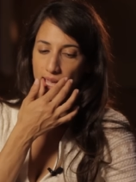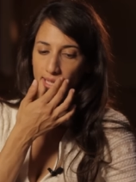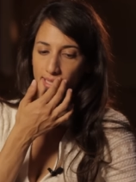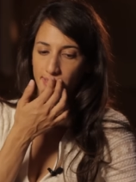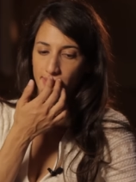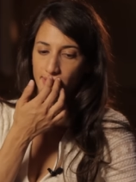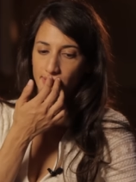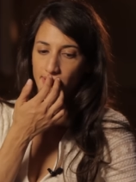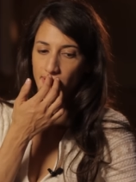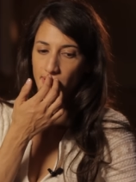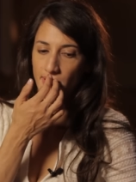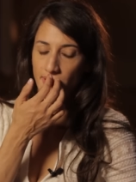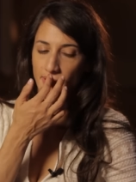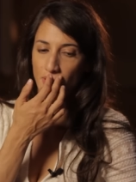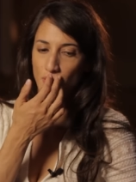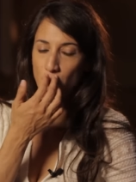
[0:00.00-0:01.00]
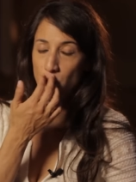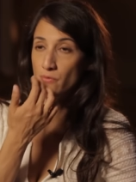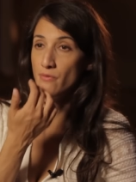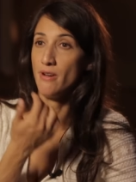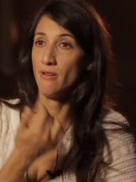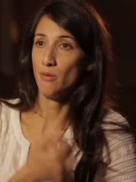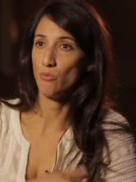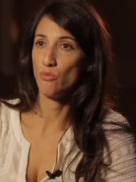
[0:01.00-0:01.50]
and uh, it
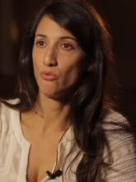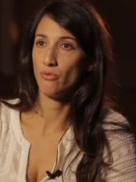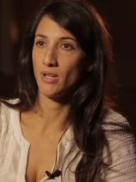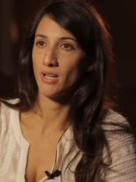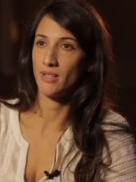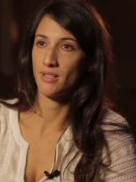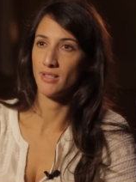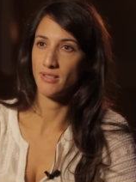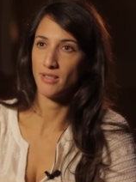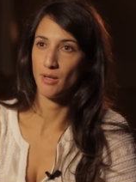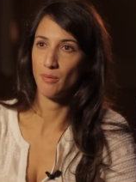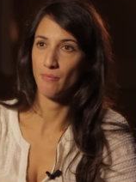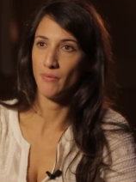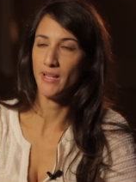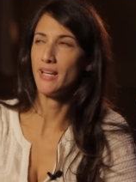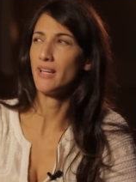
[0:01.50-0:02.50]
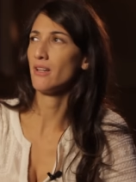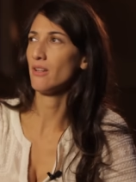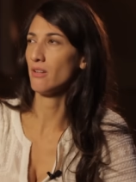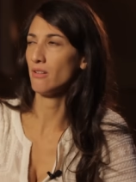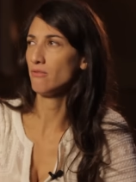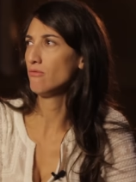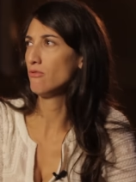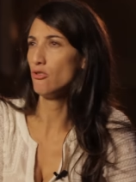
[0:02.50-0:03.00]
was very moving at that time. And I
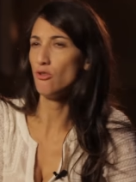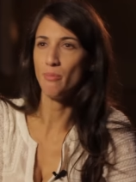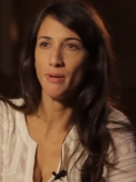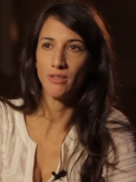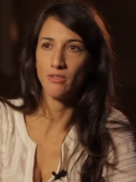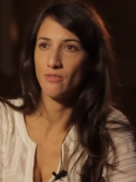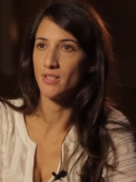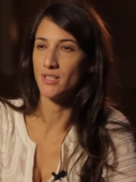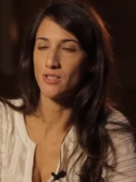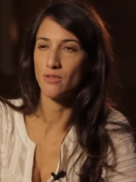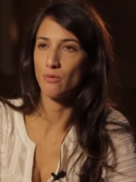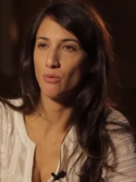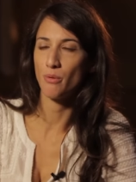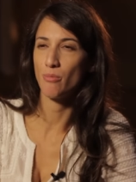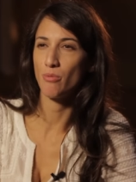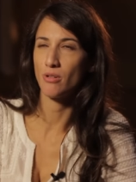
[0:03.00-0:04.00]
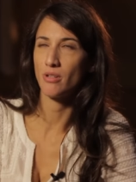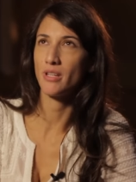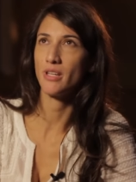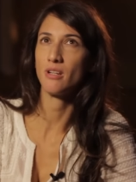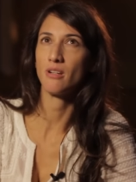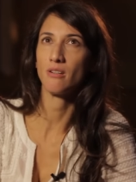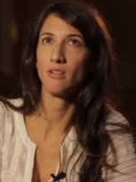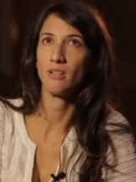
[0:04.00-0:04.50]
knew about the festival. We were
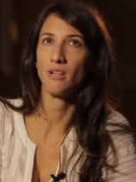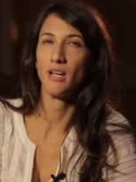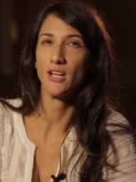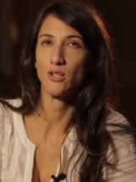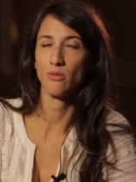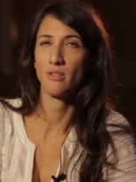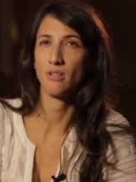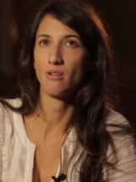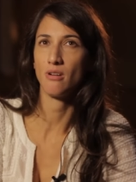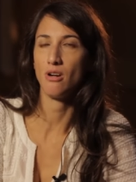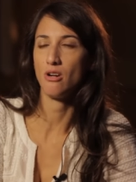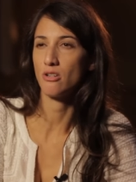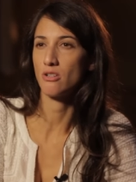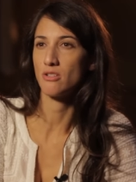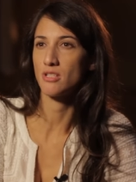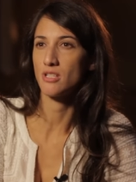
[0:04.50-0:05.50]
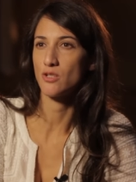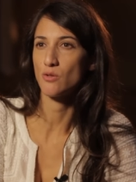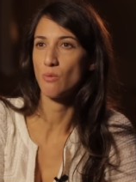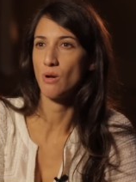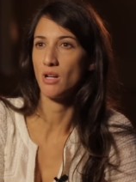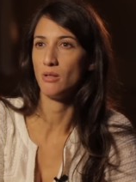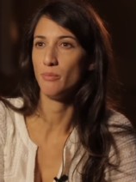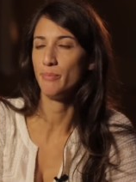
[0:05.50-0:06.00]
here actually in August
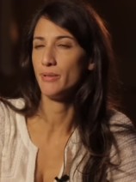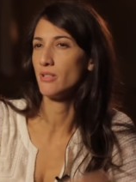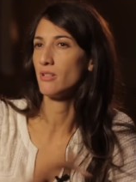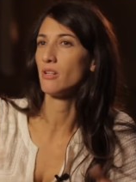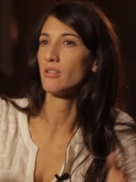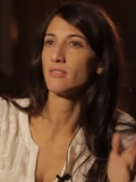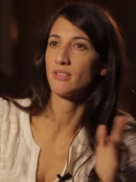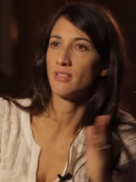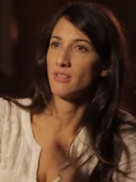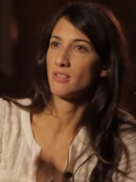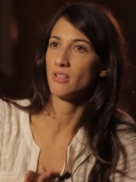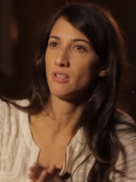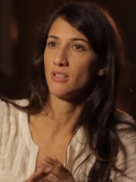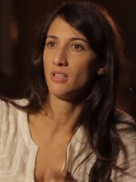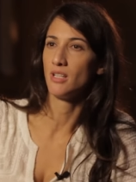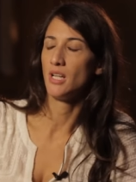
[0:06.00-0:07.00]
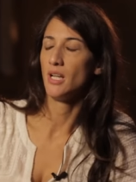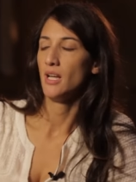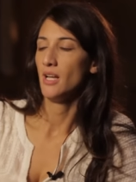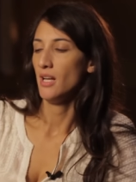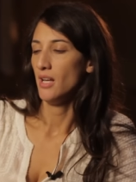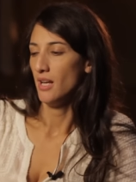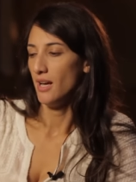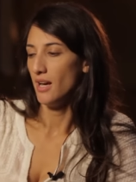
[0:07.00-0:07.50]
as well, but not
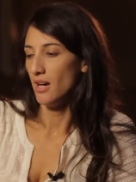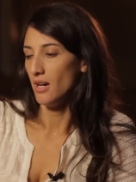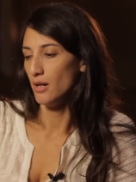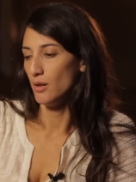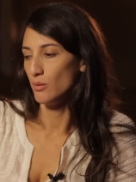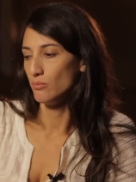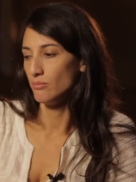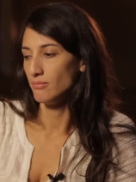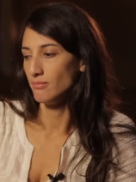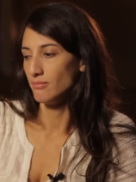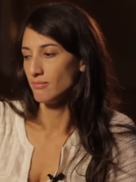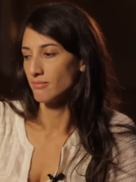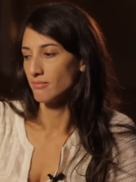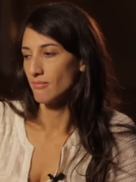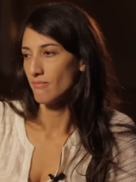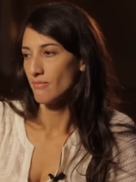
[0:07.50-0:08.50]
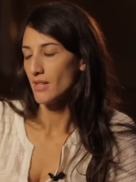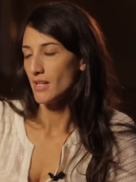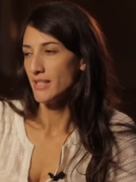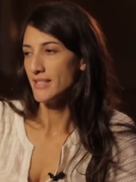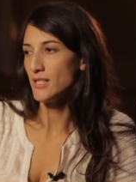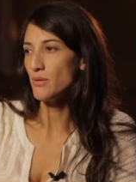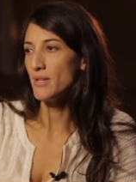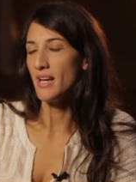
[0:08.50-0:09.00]
the. Um,
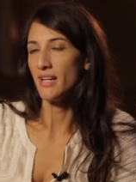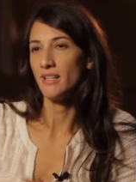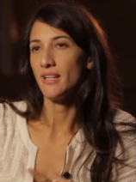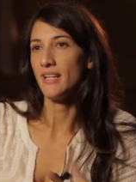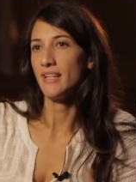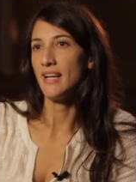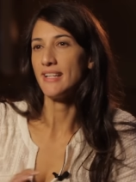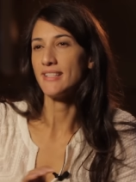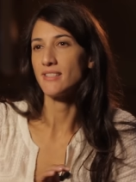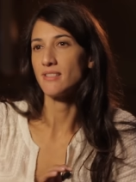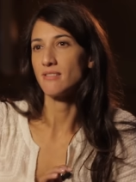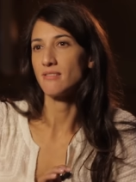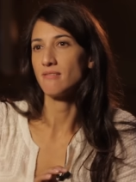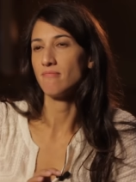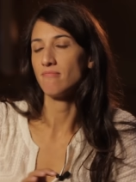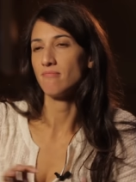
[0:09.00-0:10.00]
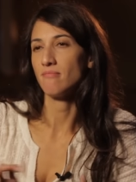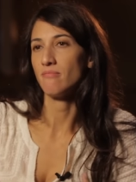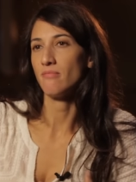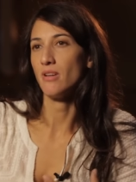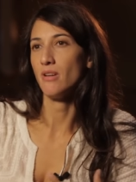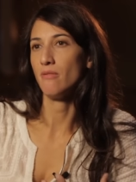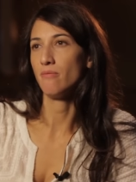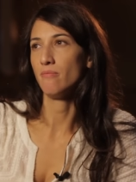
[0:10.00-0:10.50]
so yeah, it, it has
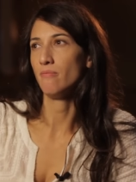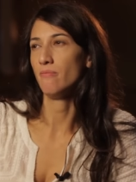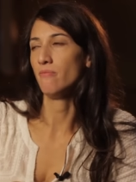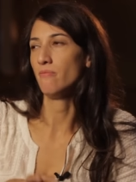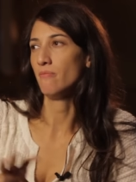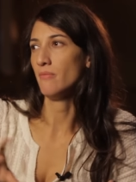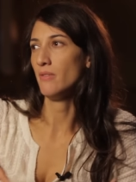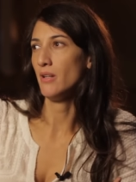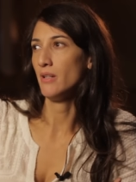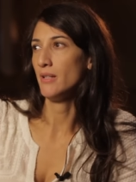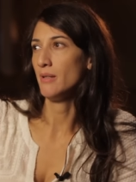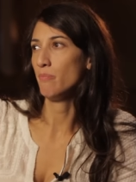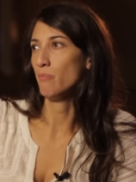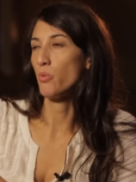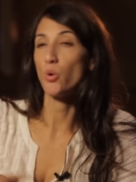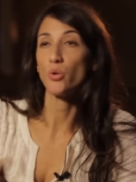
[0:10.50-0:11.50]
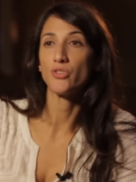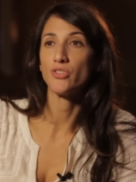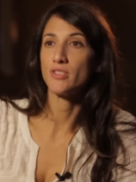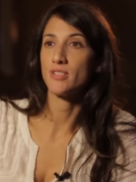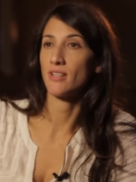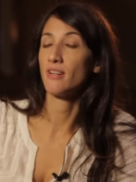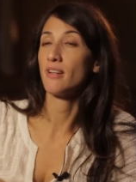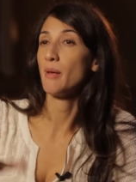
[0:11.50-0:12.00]
um, an
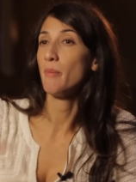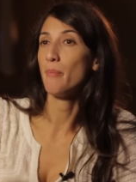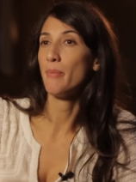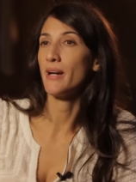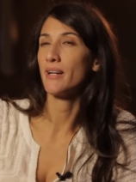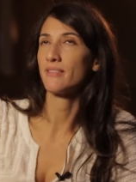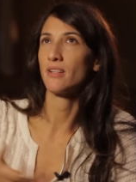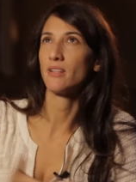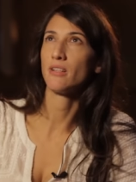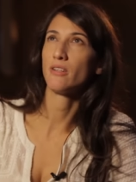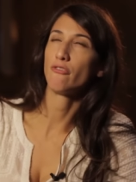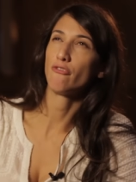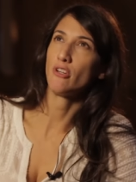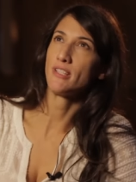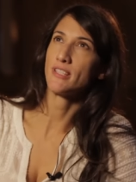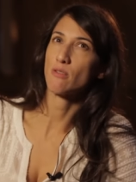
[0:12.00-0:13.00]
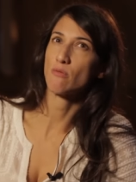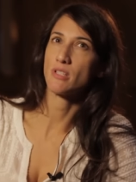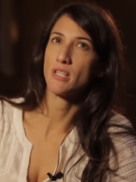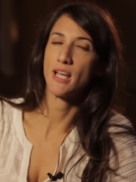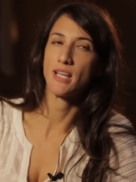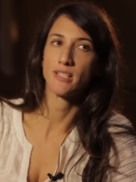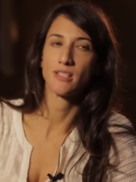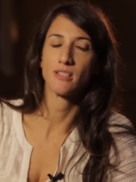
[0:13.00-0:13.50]
importance and an impact. And in France, I
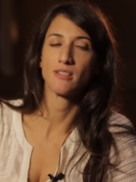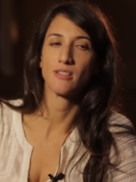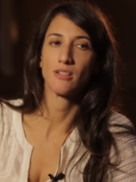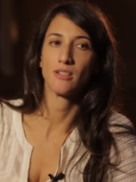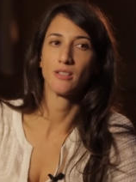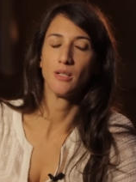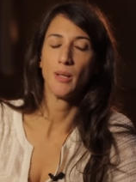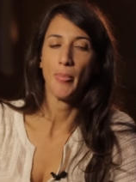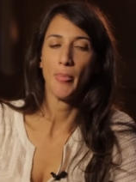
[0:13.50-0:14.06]
was asked uh,